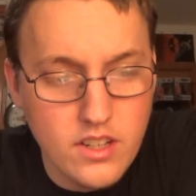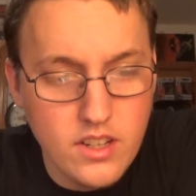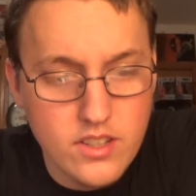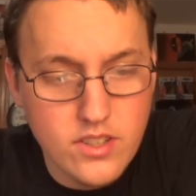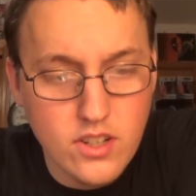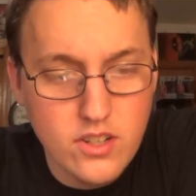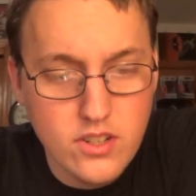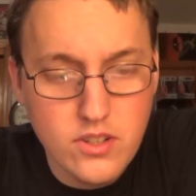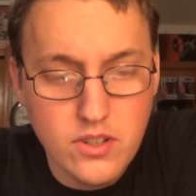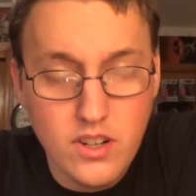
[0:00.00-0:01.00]
a Star
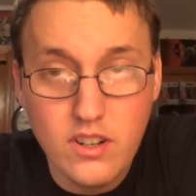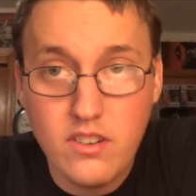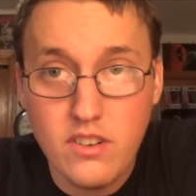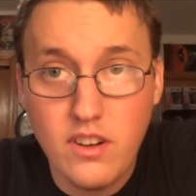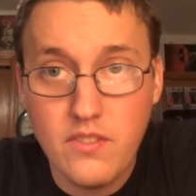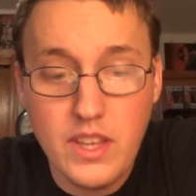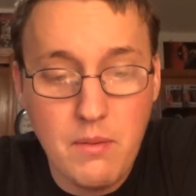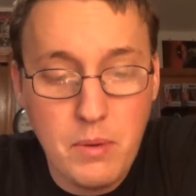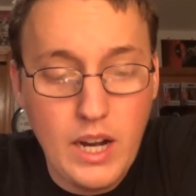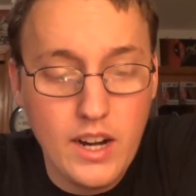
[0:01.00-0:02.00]
Destroyer of the
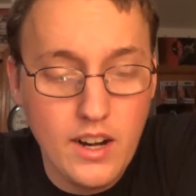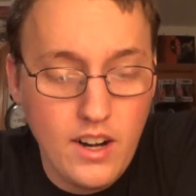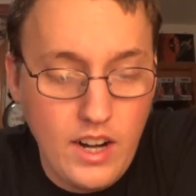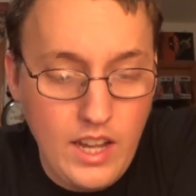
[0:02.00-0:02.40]
Empire,